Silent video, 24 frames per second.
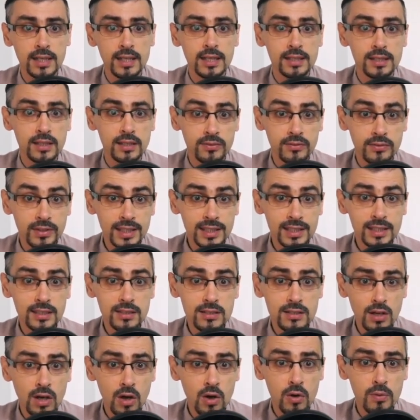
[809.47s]
The reader's
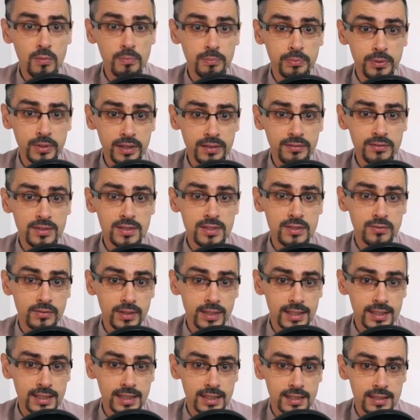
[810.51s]
own previous
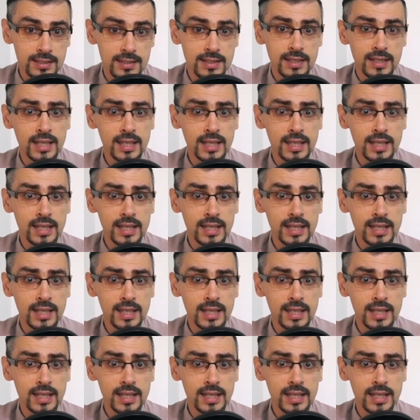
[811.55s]
readings,